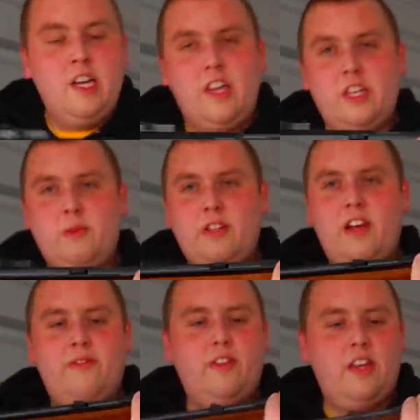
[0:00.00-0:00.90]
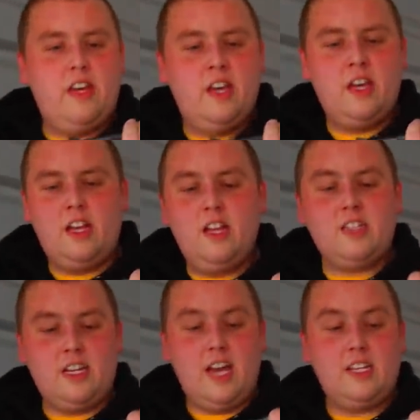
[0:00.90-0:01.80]
This one definitely, it
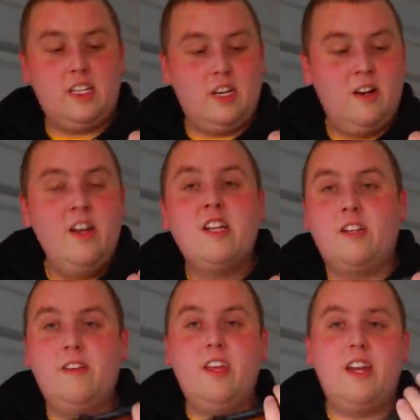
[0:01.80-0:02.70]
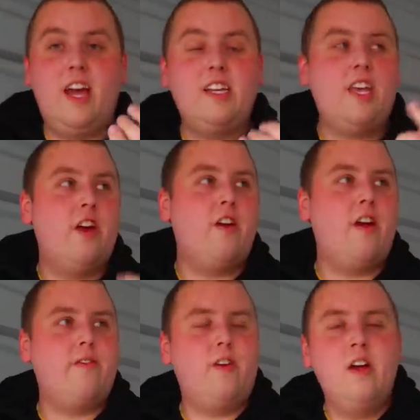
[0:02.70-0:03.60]
looks nice though. It's a really nice air
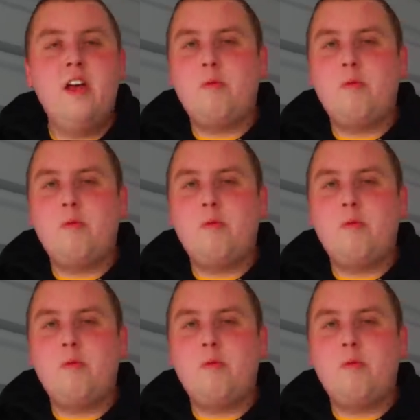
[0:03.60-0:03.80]
rifle.